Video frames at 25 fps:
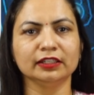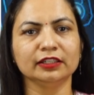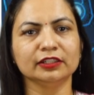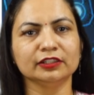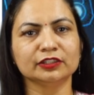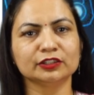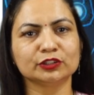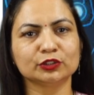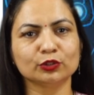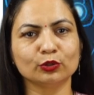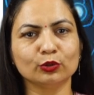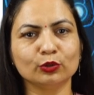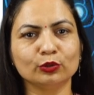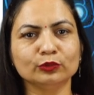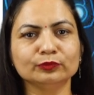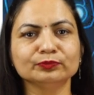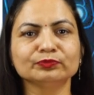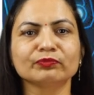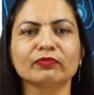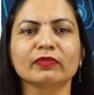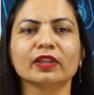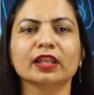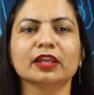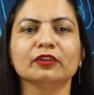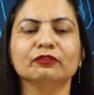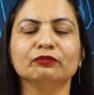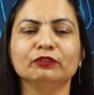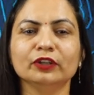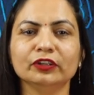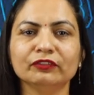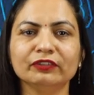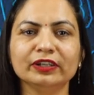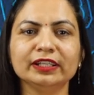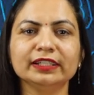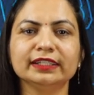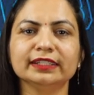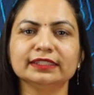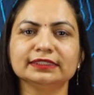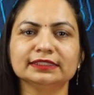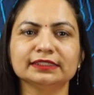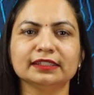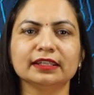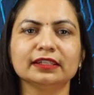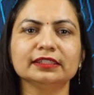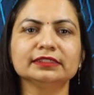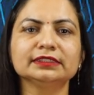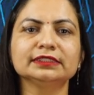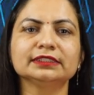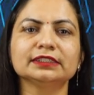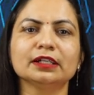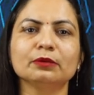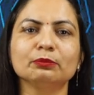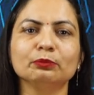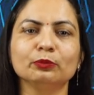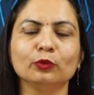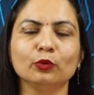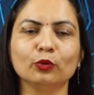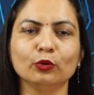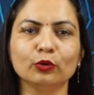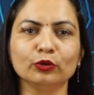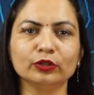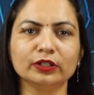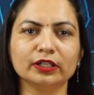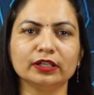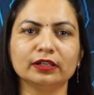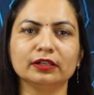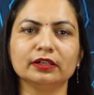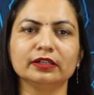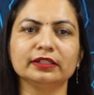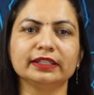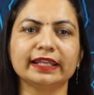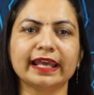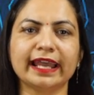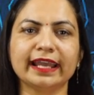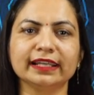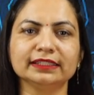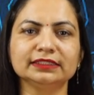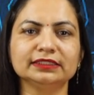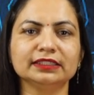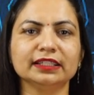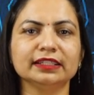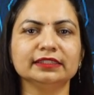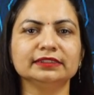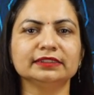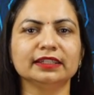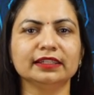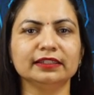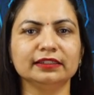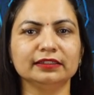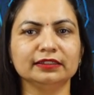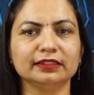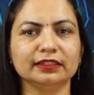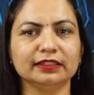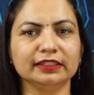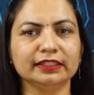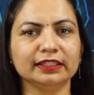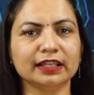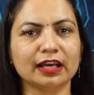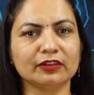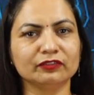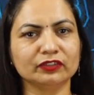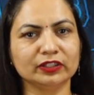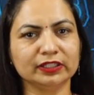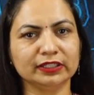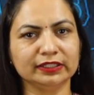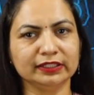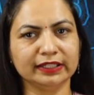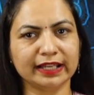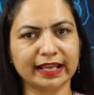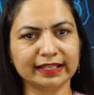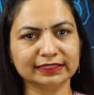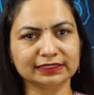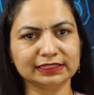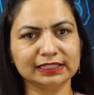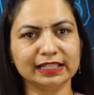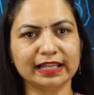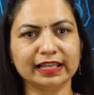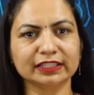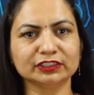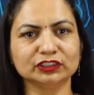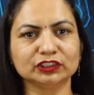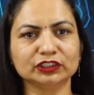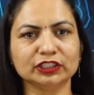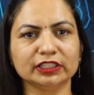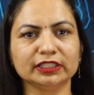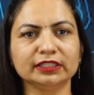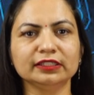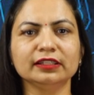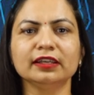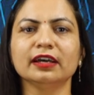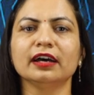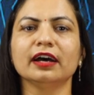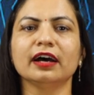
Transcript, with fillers: So we will discuss some more uh, tags in, the, in our next lecture.